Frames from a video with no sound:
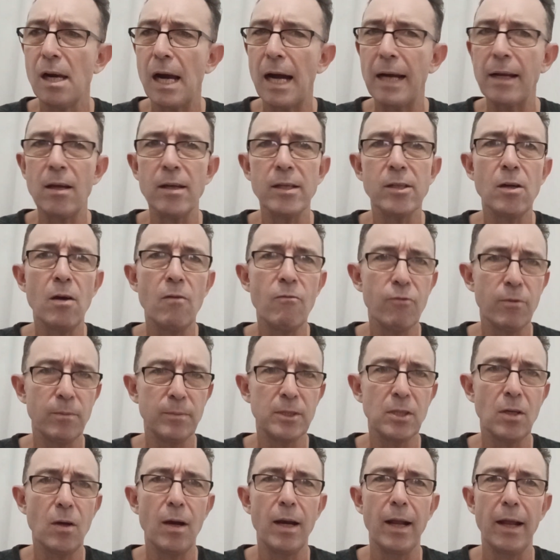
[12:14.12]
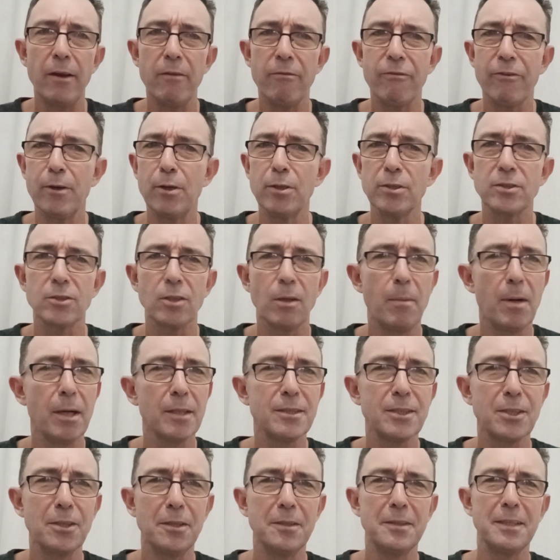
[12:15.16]
Had I gone from Thailand the first time, I
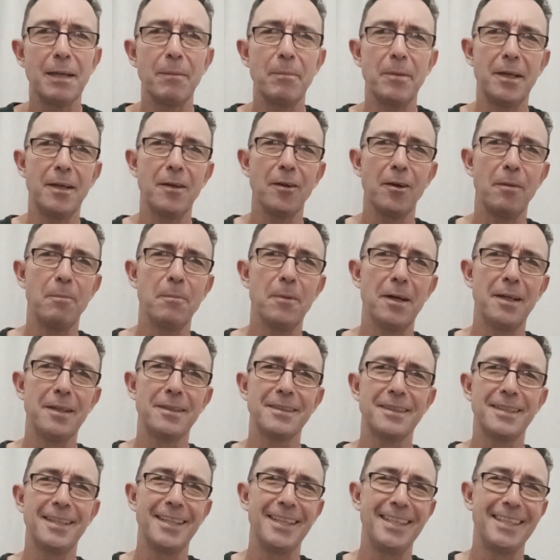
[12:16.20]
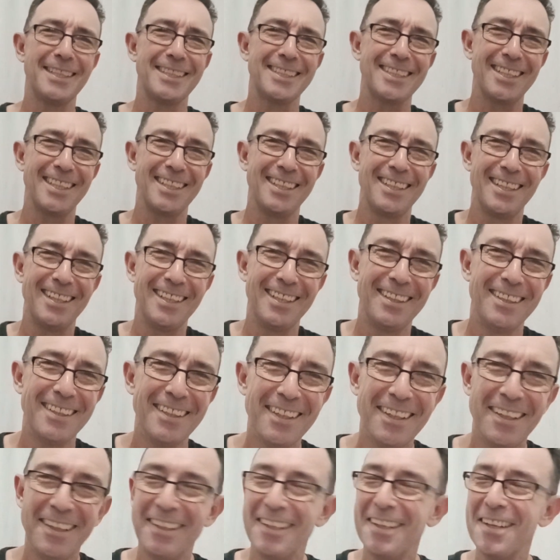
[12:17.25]
turned up in like my t-shirt,
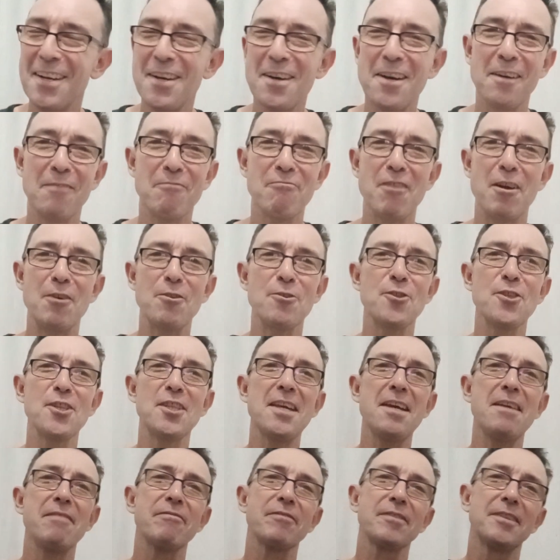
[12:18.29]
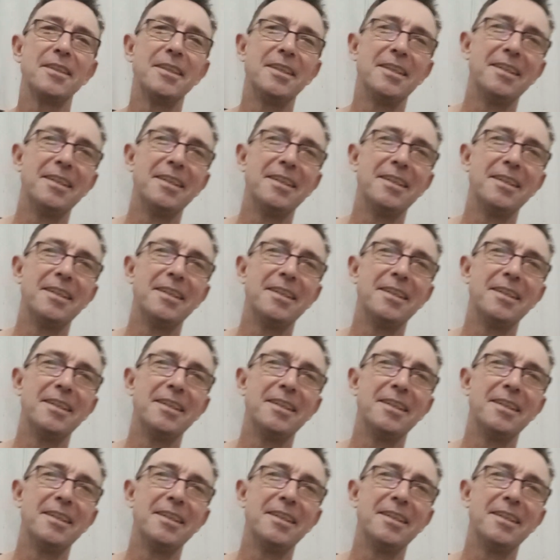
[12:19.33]
I'd have frozen to death.